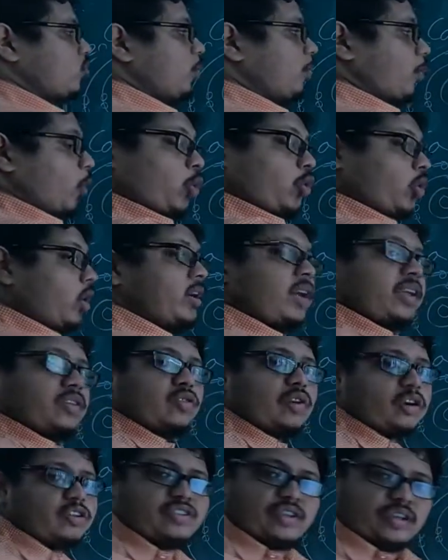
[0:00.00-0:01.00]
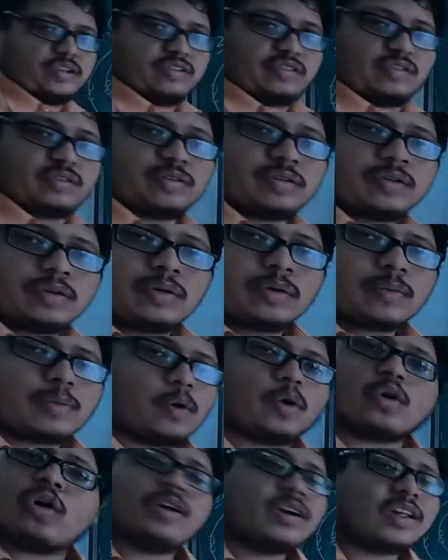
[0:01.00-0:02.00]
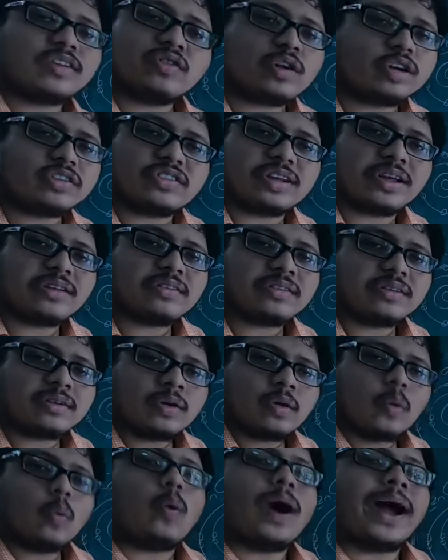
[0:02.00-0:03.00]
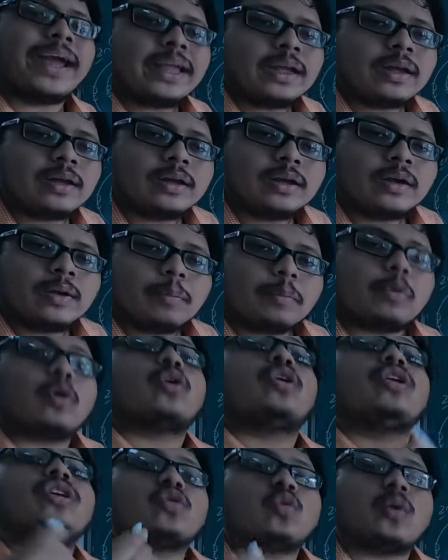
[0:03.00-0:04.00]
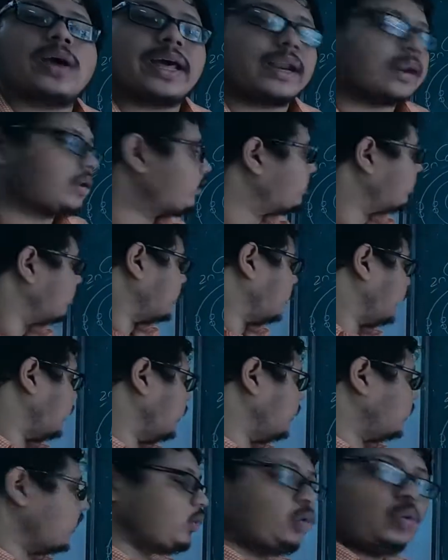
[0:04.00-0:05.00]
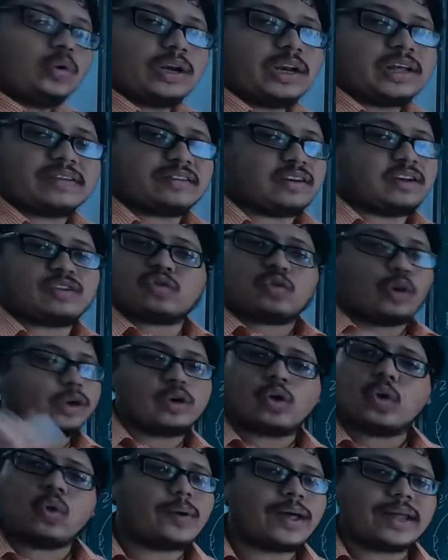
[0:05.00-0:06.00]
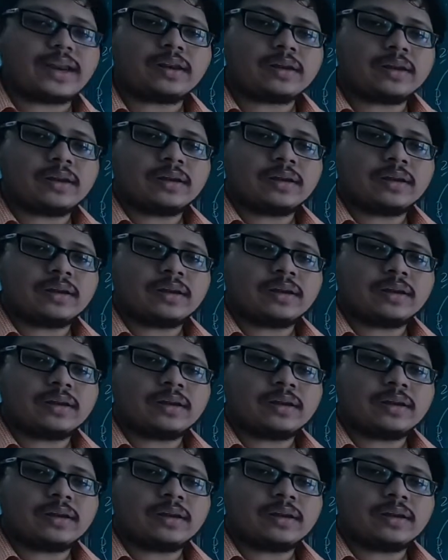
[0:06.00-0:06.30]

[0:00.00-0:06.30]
So proton does not change. Proton does not change. Why? Proton is where? In the nucleus, it is going nowhere.